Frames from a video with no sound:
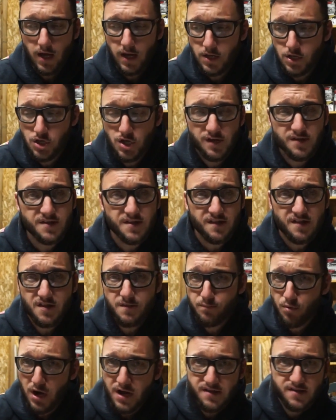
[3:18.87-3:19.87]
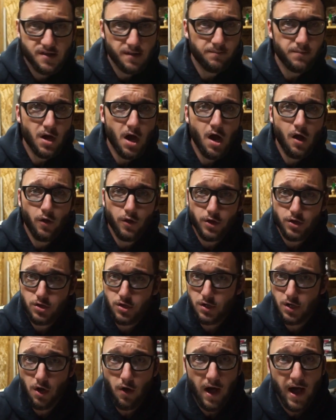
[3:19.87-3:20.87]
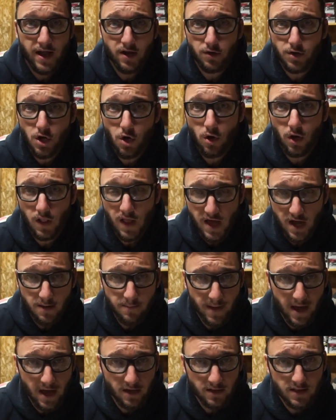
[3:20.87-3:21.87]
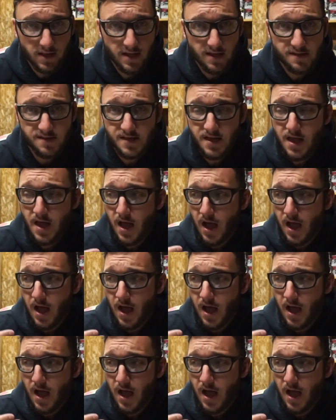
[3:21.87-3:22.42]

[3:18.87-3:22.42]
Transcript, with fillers: just to spread some knowledge. You know, I don't know a lot about this.